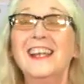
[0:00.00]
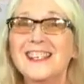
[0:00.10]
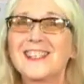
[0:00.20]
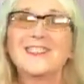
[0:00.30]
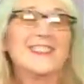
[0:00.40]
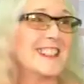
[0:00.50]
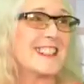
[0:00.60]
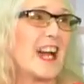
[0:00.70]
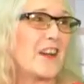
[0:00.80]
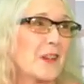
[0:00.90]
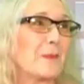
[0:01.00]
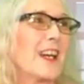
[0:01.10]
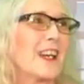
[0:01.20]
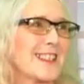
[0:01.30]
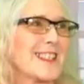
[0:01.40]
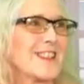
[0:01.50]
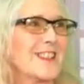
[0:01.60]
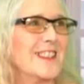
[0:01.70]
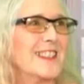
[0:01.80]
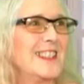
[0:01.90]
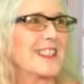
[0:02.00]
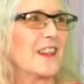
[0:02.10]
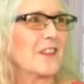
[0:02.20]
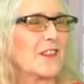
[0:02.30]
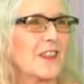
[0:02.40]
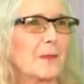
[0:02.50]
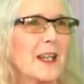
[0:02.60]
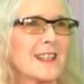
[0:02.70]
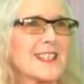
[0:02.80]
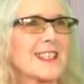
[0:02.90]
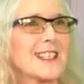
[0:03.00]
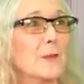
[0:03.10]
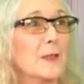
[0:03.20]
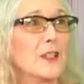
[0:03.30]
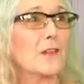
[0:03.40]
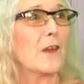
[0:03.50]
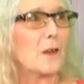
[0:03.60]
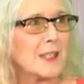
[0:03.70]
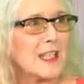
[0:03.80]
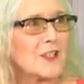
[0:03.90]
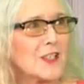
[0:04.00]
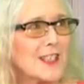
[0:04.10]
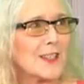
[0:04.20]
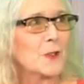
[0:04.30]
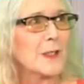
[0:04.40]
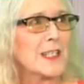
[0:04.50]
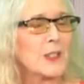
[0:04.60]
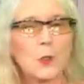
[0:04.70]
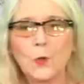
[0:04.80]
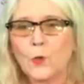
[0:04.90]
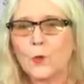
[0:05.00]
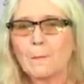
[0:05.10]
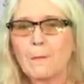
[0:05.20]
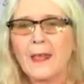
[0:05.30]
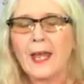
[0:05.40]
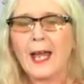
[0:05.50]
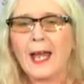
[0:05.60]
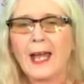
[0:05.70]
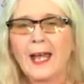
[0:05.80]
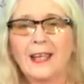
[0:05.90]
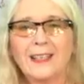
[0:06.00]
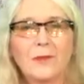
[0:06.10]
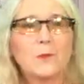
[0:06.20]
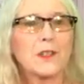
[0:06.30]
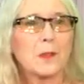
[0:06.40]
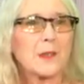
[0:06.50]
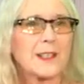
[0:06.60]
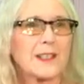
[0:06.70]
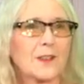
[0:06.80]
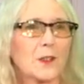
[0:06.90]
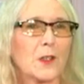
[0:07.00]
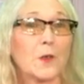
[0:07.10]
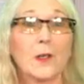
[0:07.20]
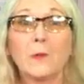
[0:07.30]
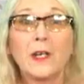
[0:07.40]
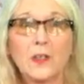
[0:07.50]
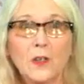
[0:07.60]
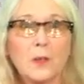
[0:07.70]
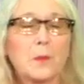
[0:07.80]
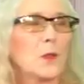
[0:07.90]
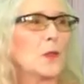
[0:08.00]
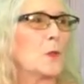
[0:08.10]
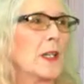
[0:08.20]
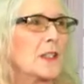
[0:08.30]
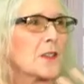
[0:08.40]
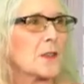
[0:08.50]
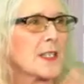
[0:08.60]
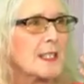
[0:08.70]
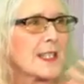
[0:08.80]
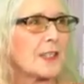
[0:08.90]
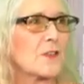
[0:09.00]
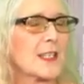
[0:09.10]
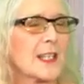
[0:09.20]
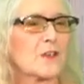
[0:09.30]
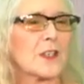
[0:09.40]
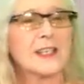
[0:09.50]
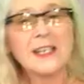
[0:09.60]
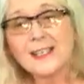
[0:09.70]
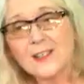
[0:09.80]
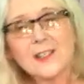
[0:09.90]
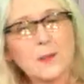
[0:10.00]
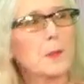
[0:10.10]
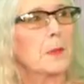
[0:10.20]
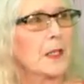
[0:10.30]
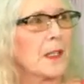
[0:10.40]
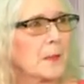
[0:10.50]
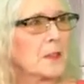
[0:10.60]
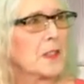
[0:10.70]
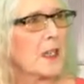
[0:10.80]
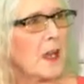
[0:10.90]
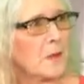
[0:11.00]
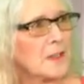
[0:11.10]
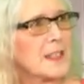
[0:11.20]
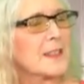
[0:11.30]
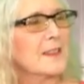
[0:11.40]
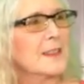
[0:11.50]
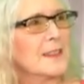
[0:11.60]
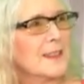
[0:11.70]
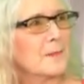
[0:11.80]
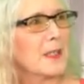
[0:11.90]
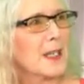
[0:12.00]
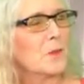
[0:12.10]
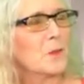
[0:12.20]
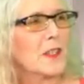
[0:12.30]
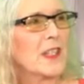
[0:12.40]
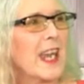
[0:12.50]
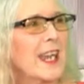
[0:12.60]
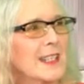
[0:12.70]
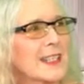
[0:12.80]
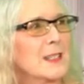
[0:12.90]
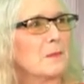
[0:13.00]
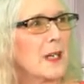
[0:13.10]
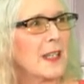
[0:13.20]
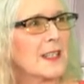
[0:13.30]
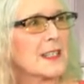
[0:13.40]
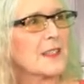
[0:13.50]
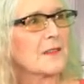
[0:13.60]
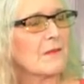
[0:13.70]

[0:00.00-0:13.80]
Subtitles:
So you need to have the plans, don't you? You need to have the plans to see where your foundations are going to go, and then where the bricks are going to go, and where you're going to put your windows, etc., etc. So it's a wee bit like building a house. Begin with the end in mind.